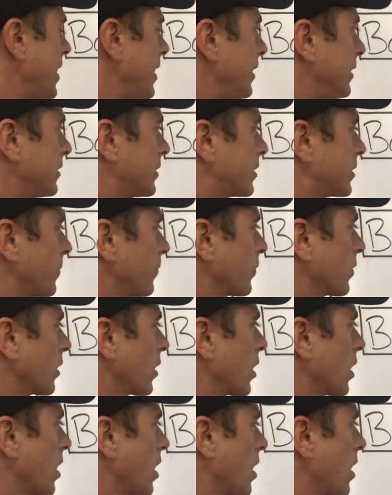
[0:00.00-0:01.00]
is
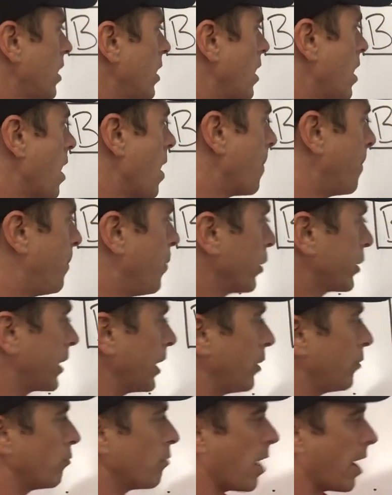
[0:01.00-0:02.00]

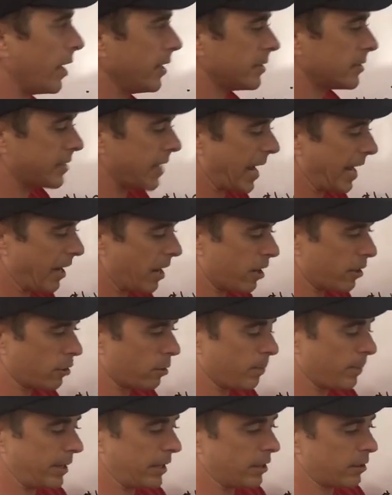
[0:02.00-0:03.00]
bookend runs,
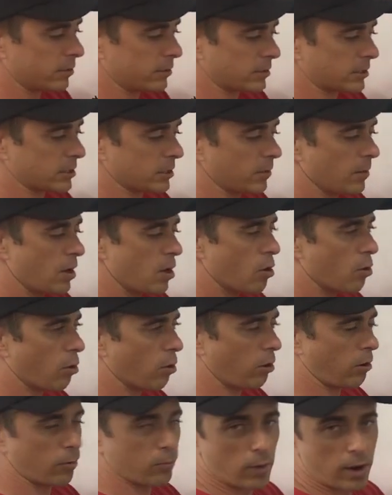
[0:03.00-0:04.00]
800 meters,
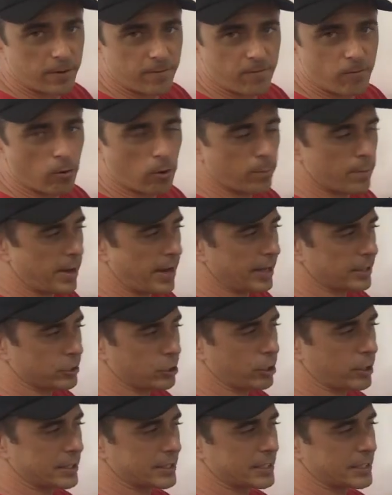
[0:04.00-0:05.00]
or run 4
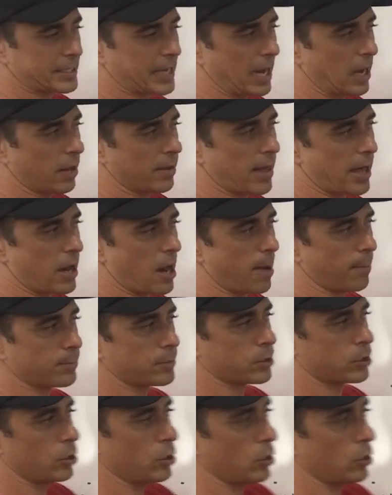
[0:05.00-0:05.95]
minutes. You can scale that up